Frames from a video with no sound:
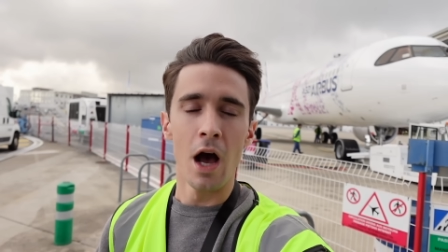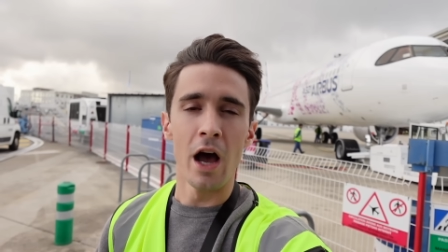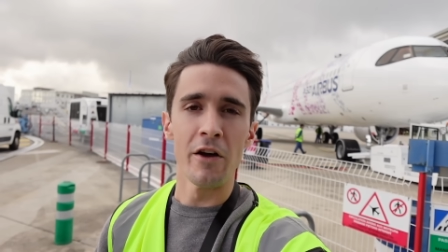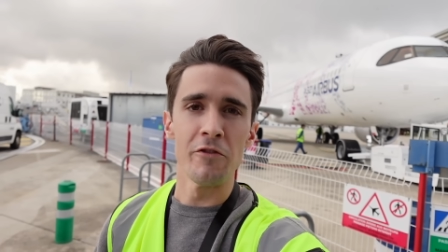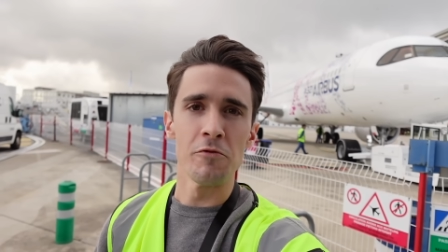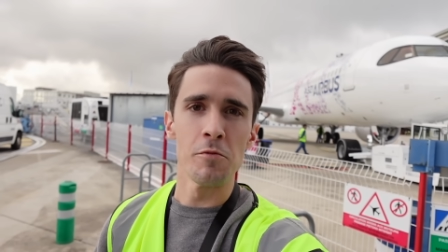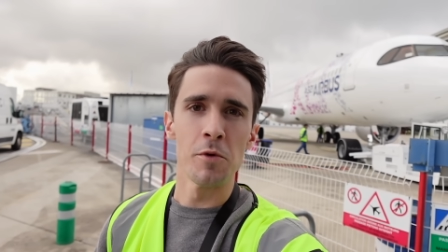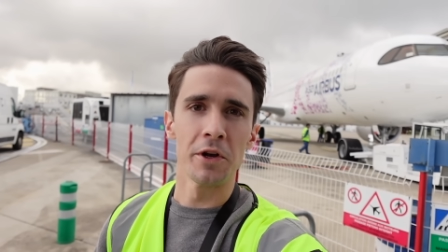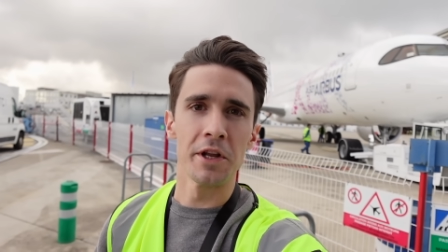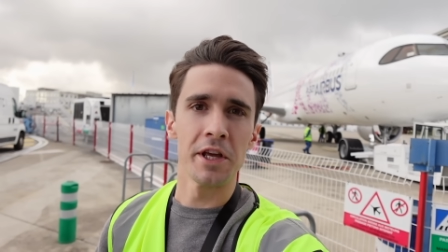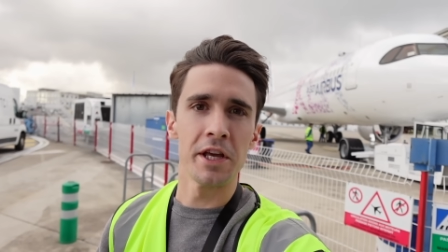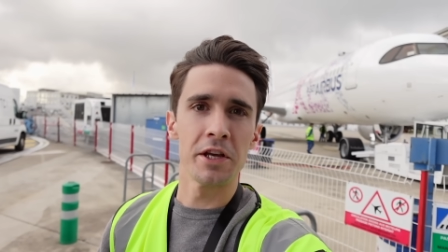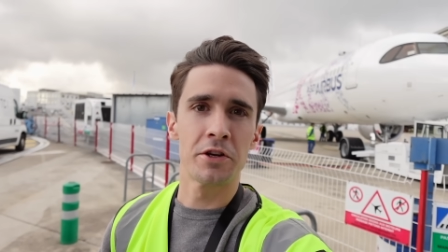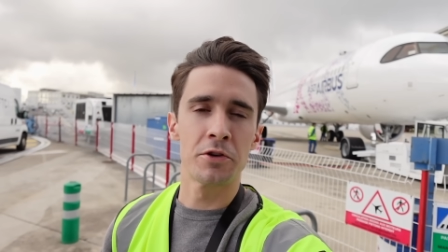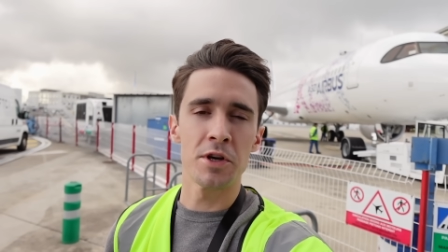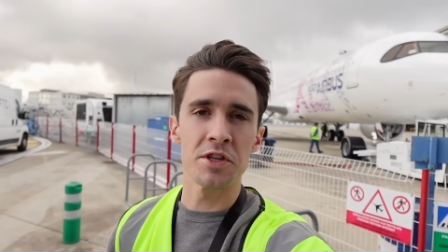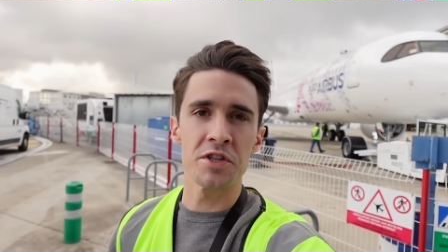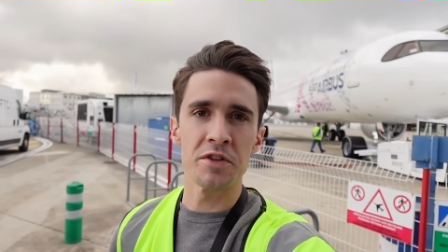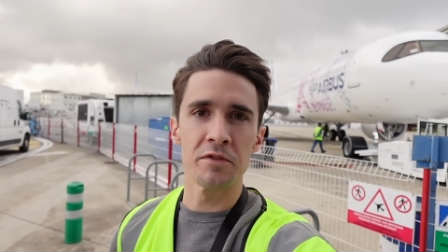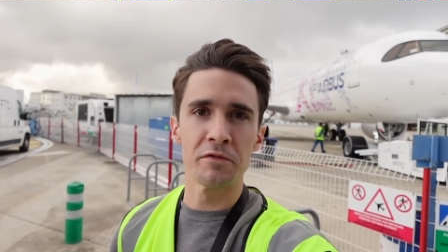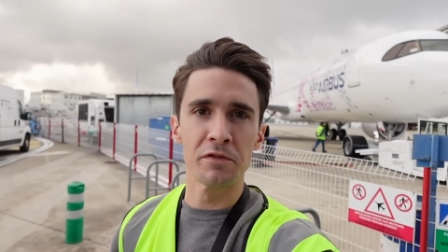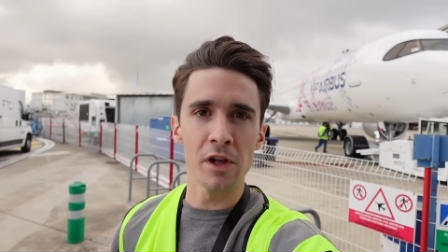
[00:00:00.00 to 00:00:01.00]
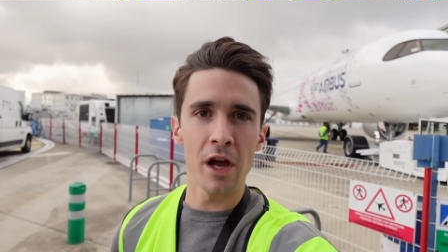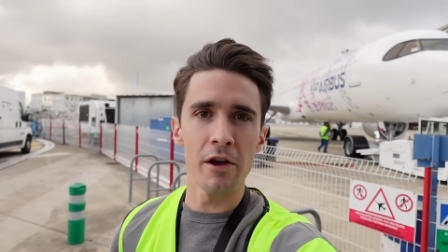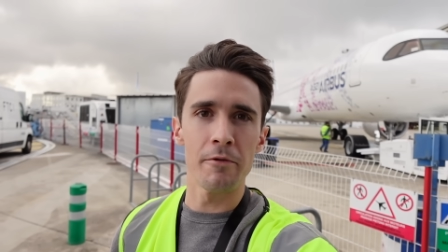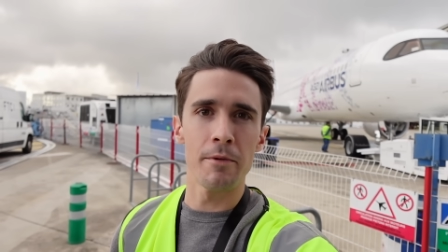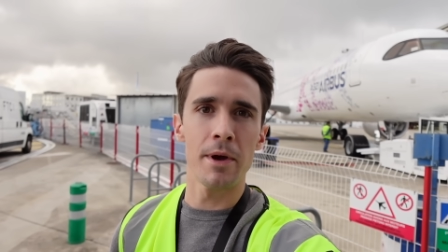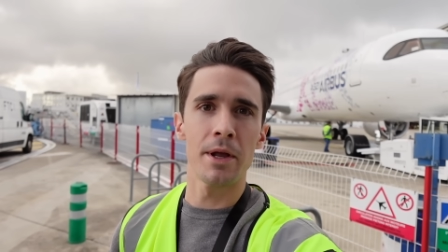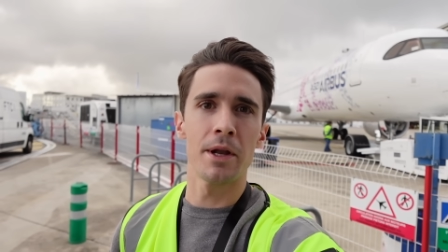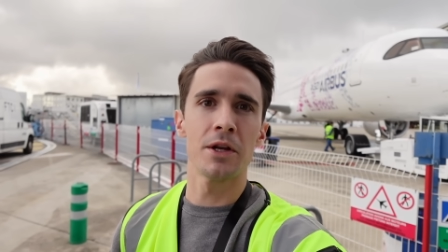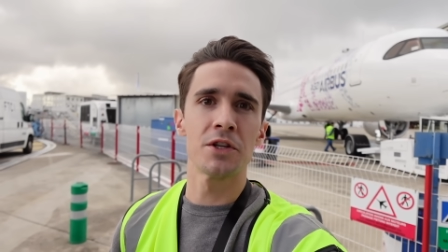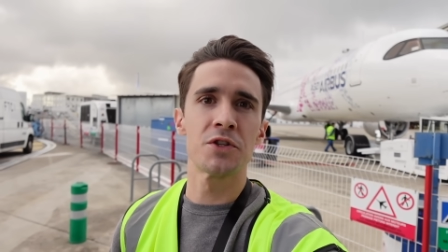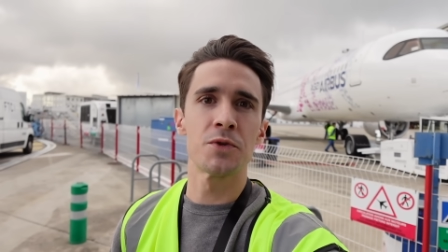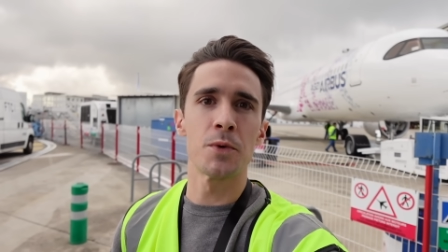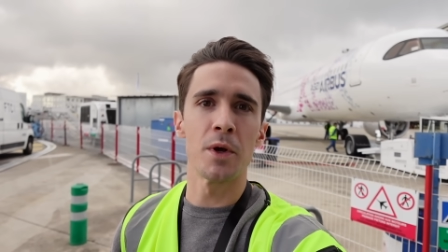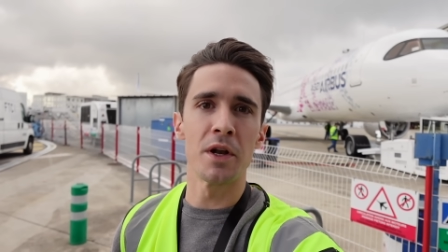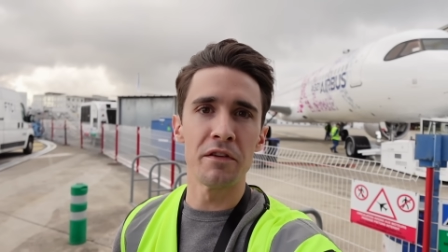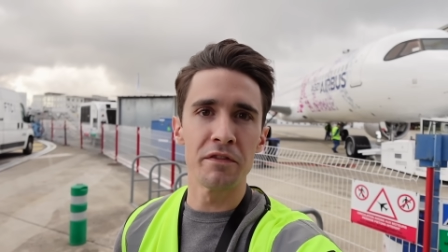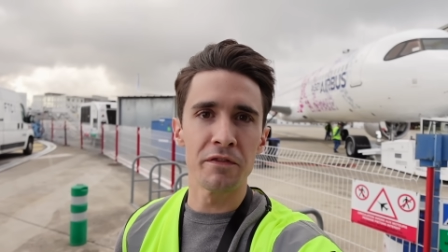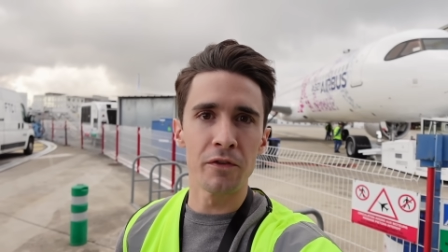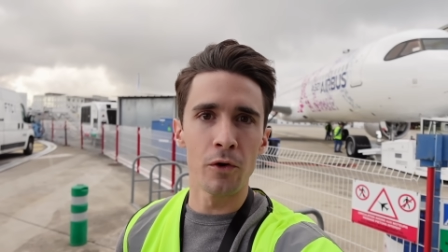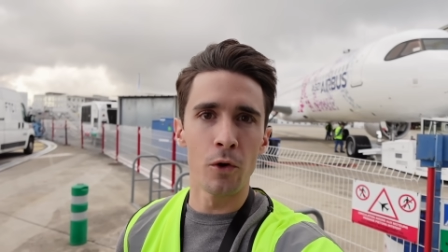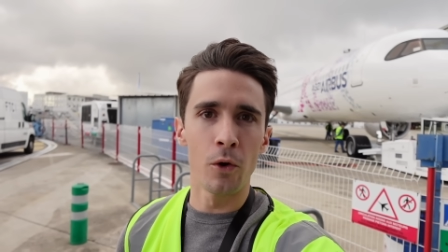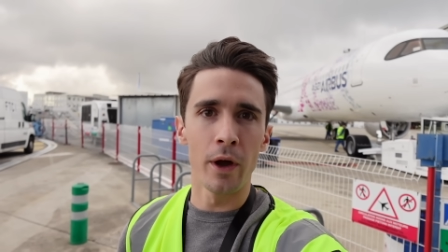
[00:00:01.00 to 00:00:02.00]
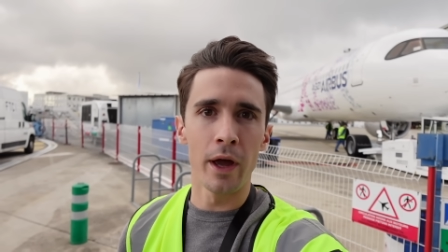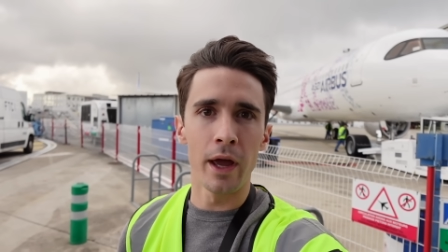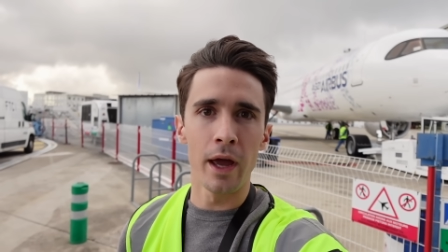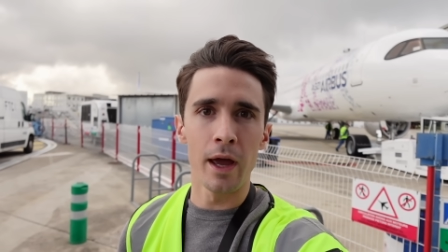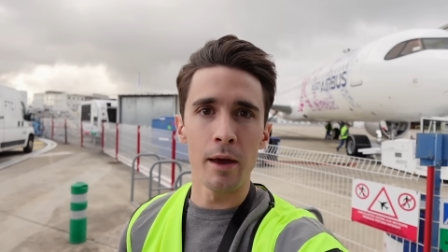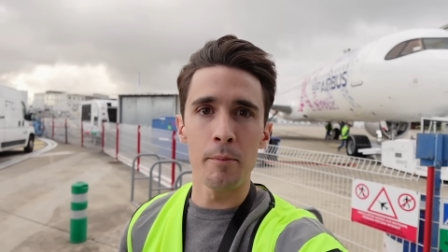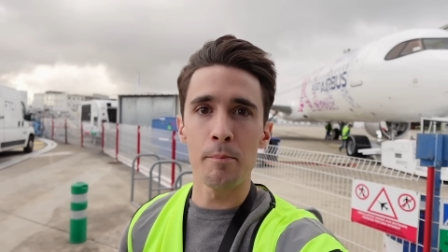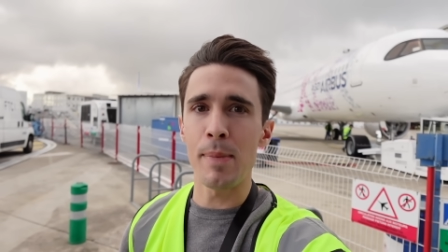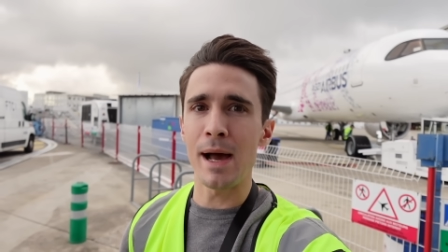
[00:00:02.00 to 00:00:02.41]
Hi everybody, Chris from Flightradar24 here,